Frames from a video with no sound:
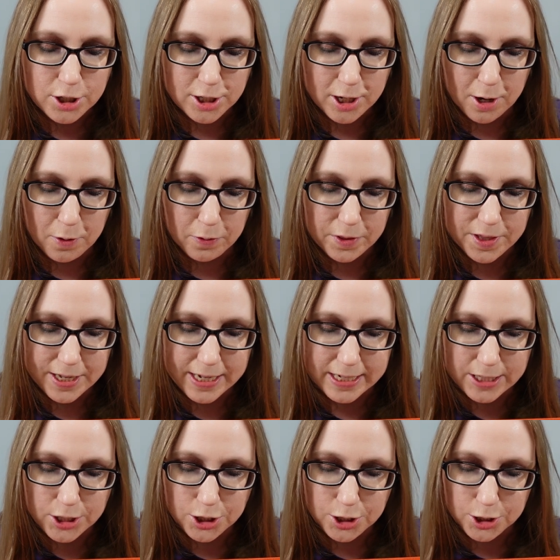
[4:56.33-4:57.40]
So
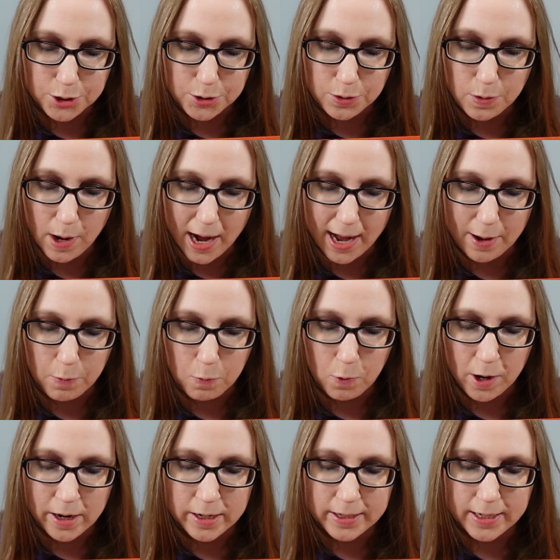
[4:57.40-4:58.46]
these two I
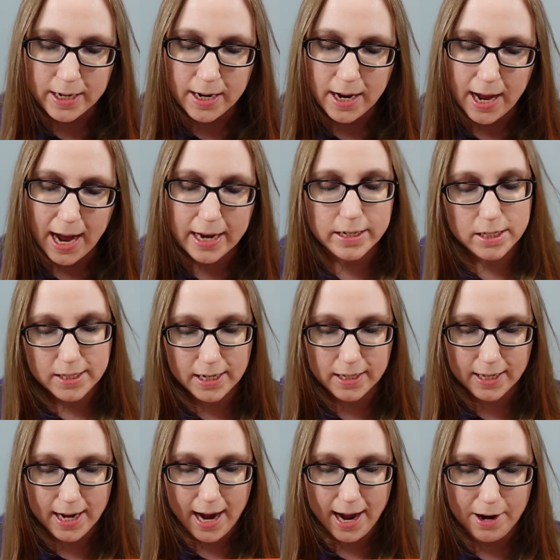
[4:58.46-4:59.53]
won at a
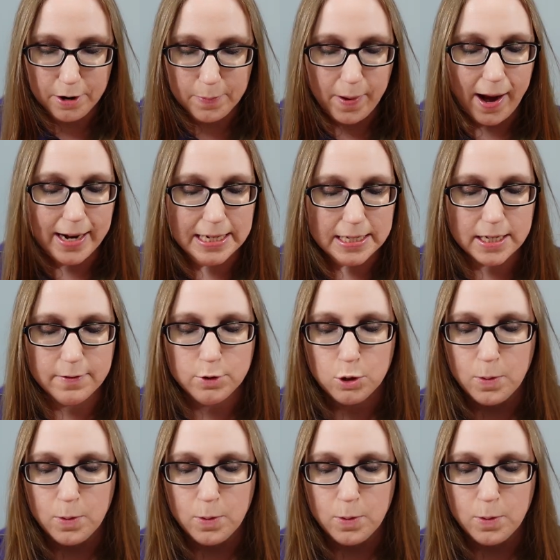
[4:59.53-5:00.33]
slightly higher price of